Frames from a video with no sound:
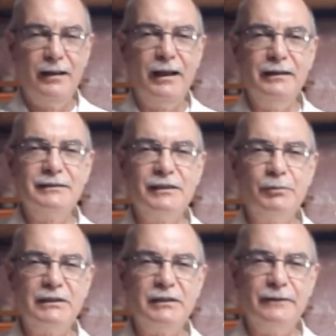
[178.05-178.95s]
And this is
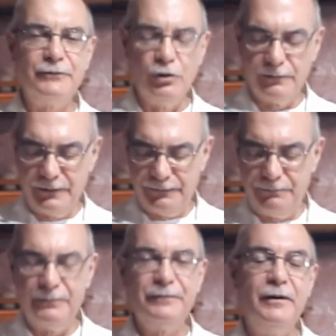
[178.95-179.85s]
what's left over
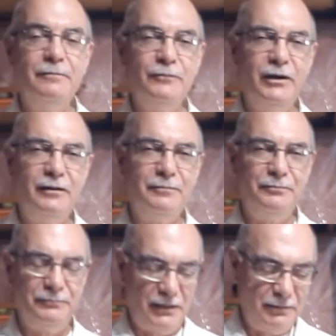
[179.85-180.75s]
from, well,
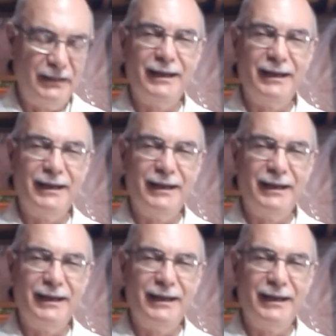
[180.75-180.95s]
probably